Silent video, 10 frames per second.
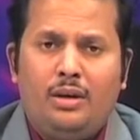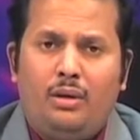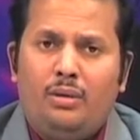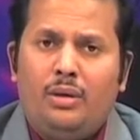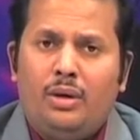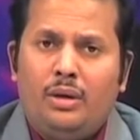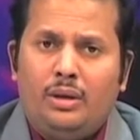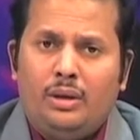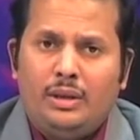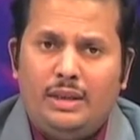Now,
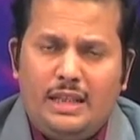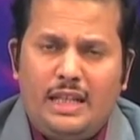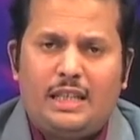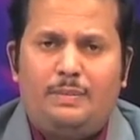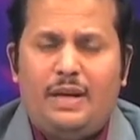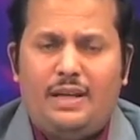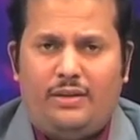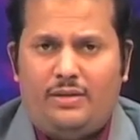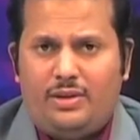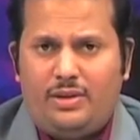this
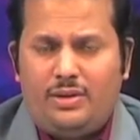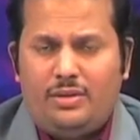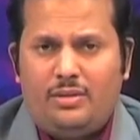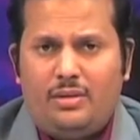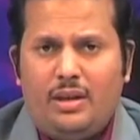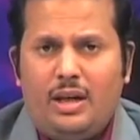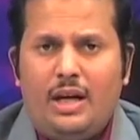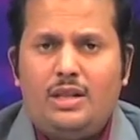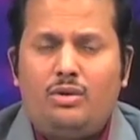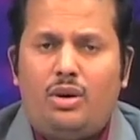experience
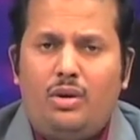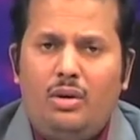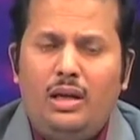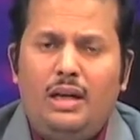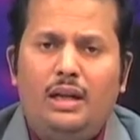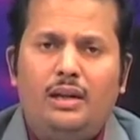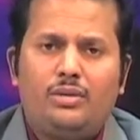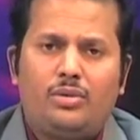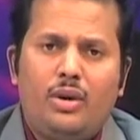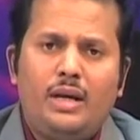is not only
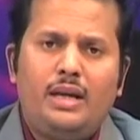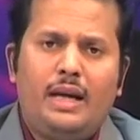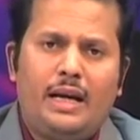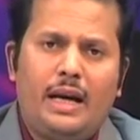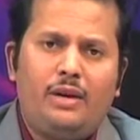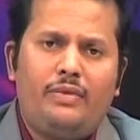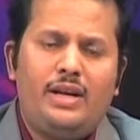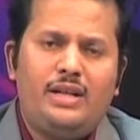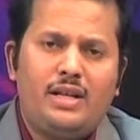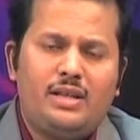showing a kind of
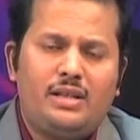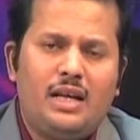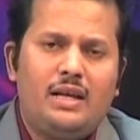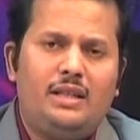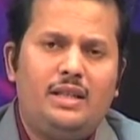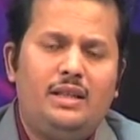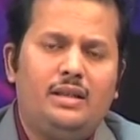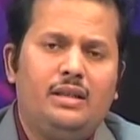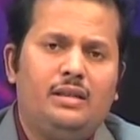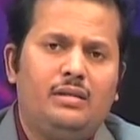
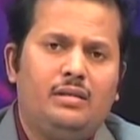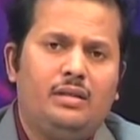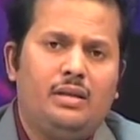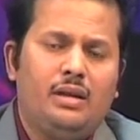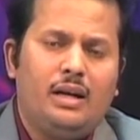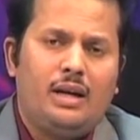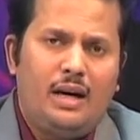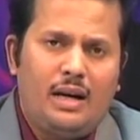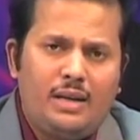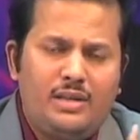intentionality
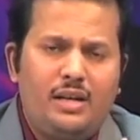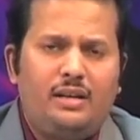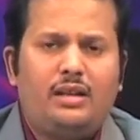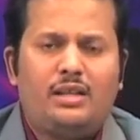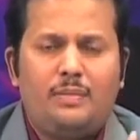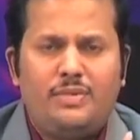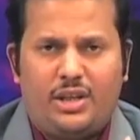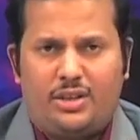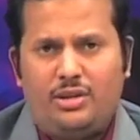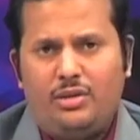connecting the
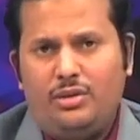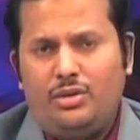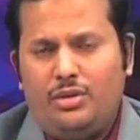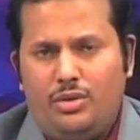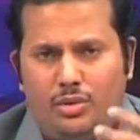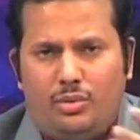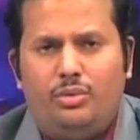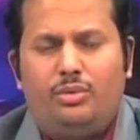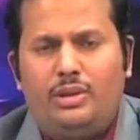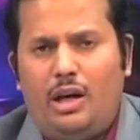subject to
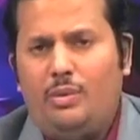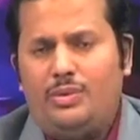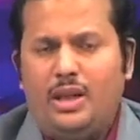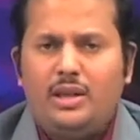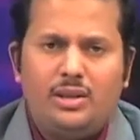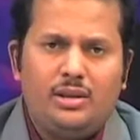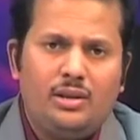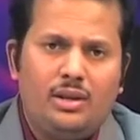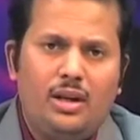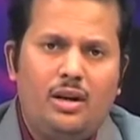the object,
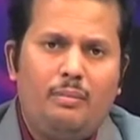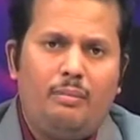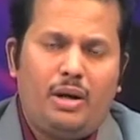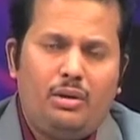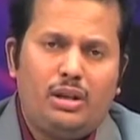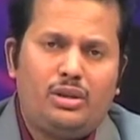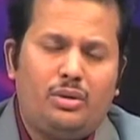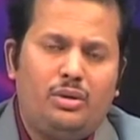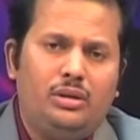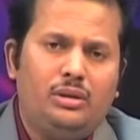but
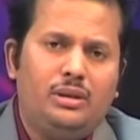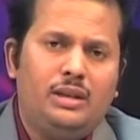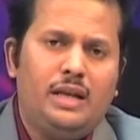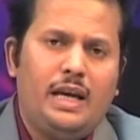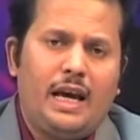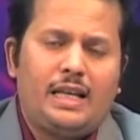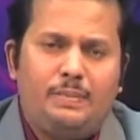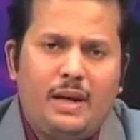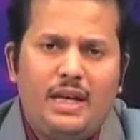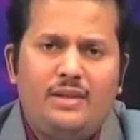also
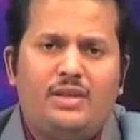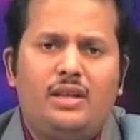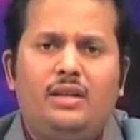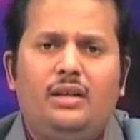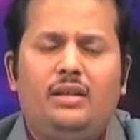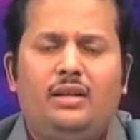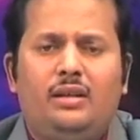experiencing